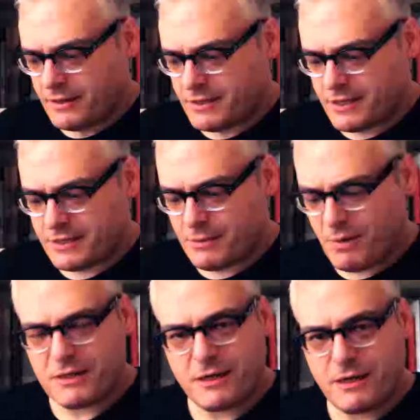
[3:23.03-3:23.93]

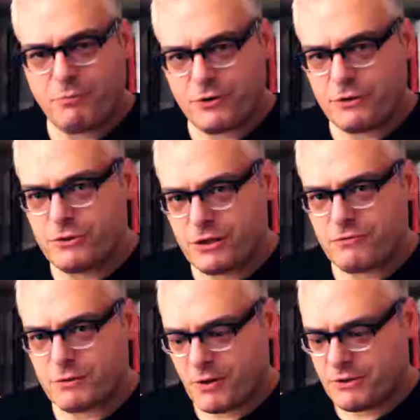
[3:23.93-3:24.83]
systematically
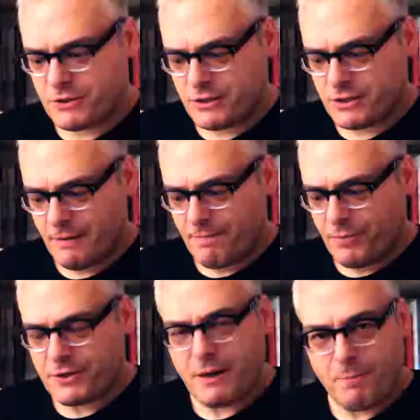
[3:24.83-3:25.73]
produces responses
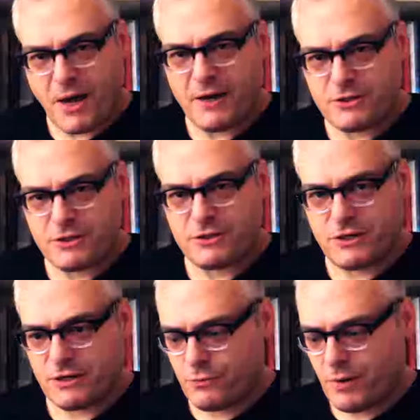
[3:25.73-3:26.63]
that are biased in
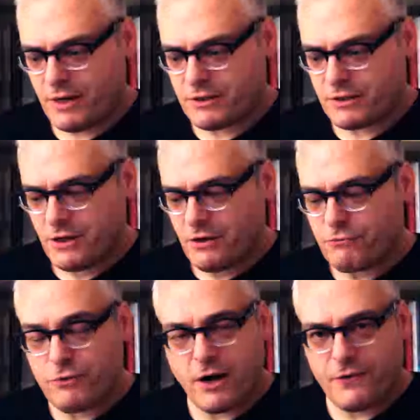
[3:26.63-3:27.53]
certain ways,
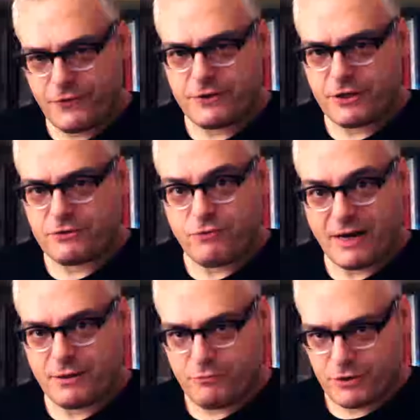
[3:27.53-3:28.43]
rather than just
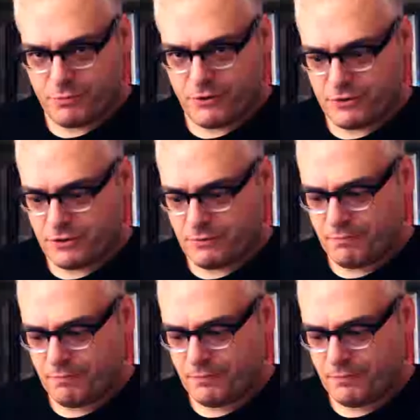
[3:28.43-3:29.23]
random responses.